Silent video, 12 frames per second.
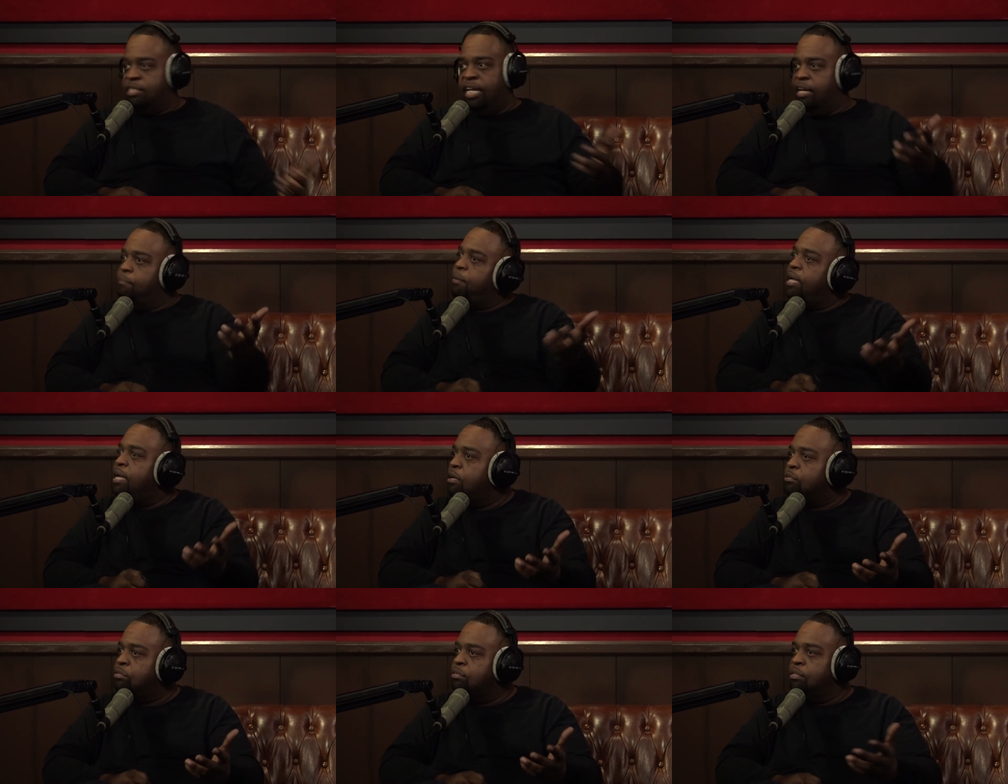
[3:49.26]
Just like everybody
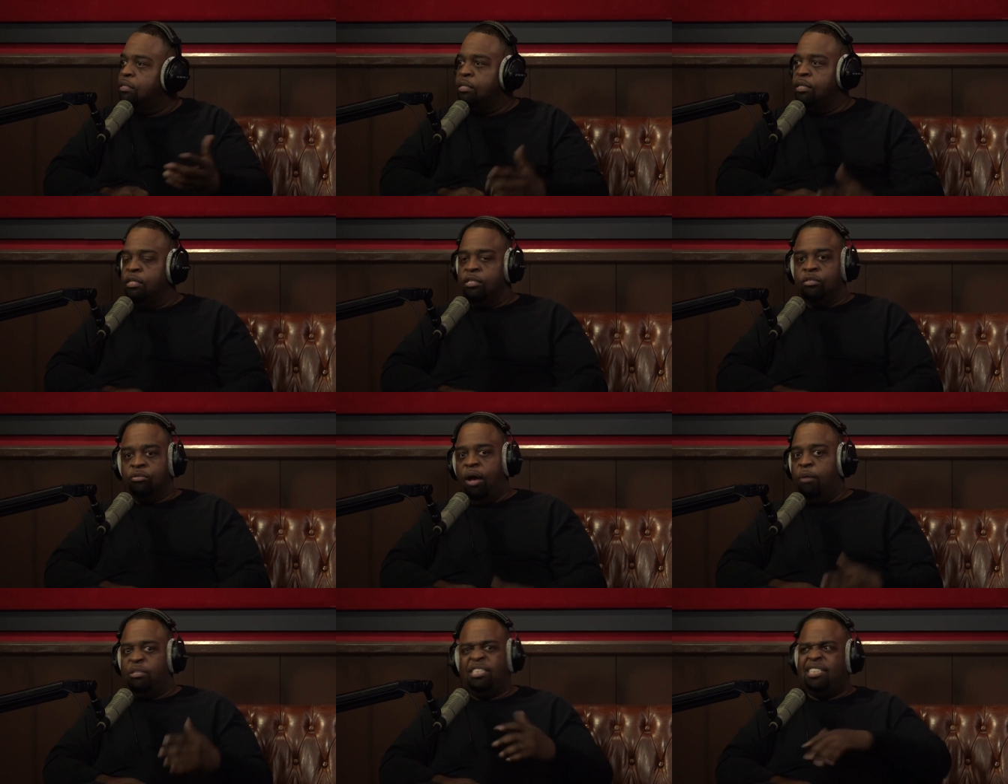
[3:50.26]
else. Yeah. So
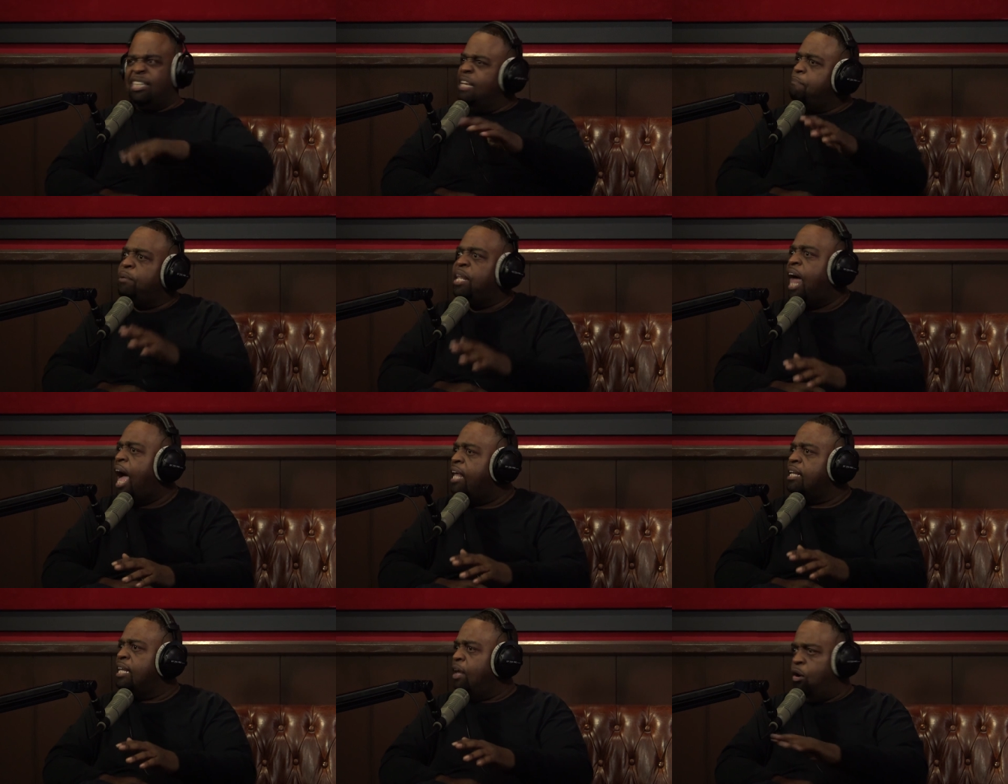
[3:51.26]
I would sleep a lot
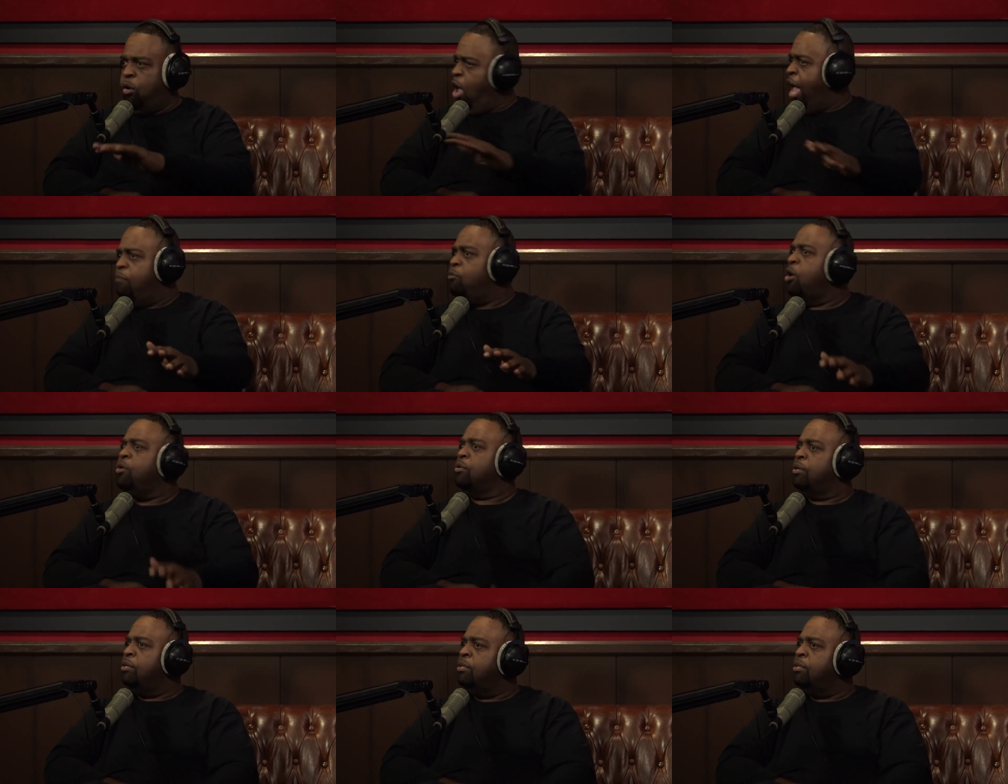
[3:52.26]
at work.